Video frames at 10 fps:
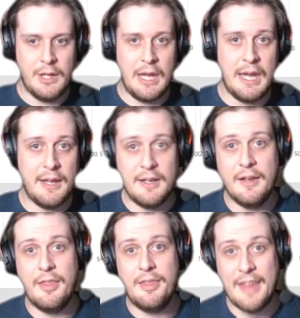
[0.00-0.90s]
And
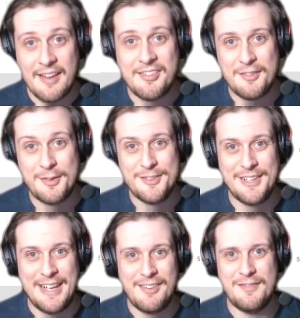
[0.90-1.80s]
that's it for
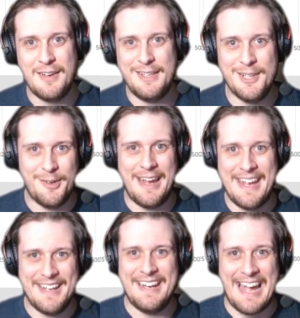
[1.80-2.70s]
today's video,
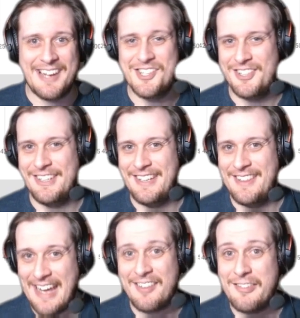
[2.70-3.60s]
and
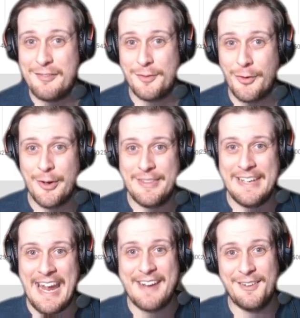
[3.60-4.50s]
actually that's it for
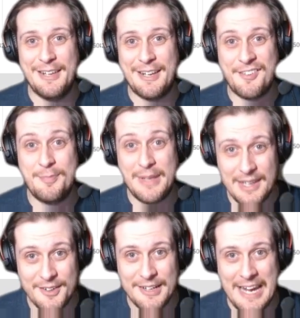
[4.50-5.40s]
the analytics
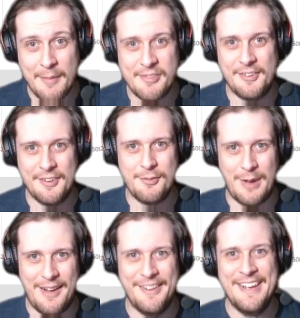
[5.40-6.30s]
beginner capsule as
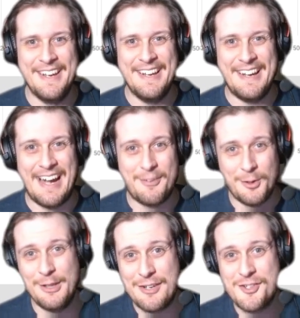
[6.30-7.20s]
well. I
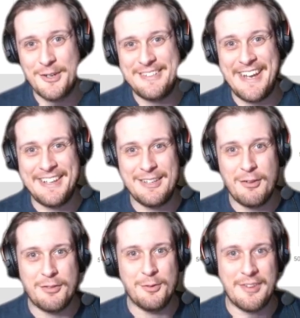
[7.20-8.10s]
really enjoyed taking
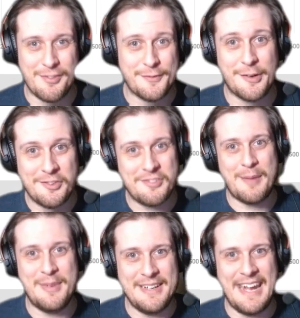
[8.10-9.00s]
you through this first
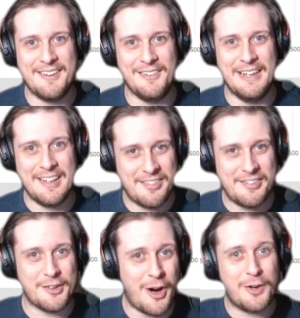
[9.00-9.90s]
step into analytics.
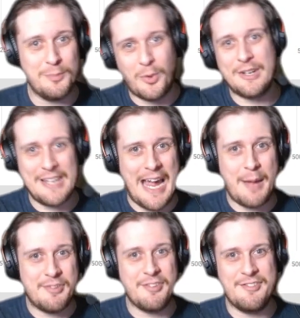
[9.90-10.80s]
There are more
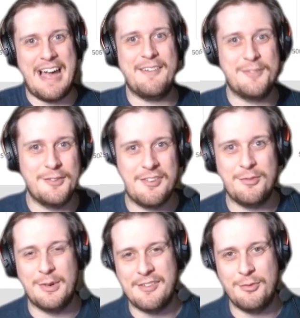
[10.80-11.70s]
capsules after
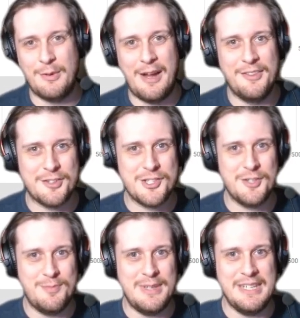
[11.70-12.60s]
this one as well. There
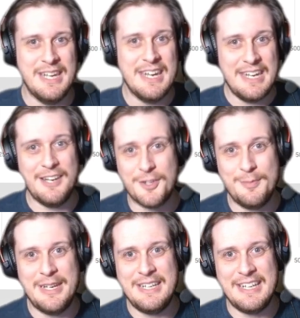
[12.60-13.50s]
should be
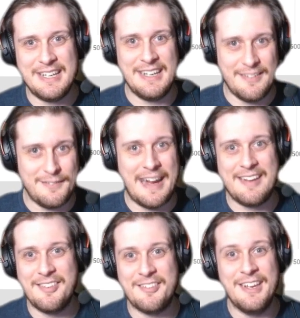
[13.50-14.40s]
intermediate,
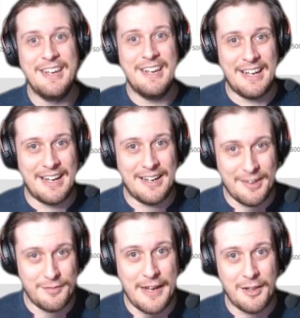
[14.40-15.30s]
advanced
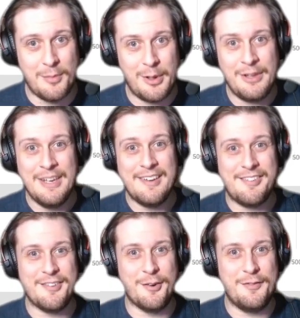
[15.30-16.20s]
available,
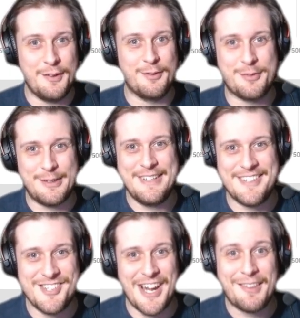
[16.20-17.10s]
so feel free
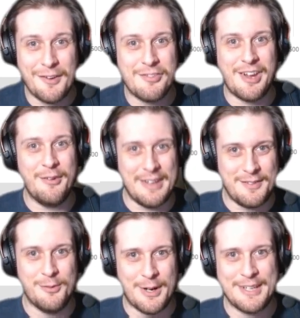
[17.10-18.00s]
to check those out
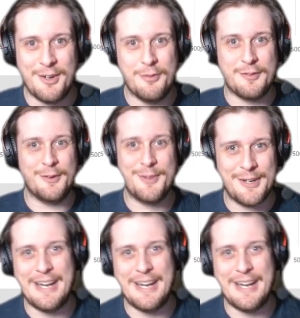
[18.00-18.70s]
if you want to go further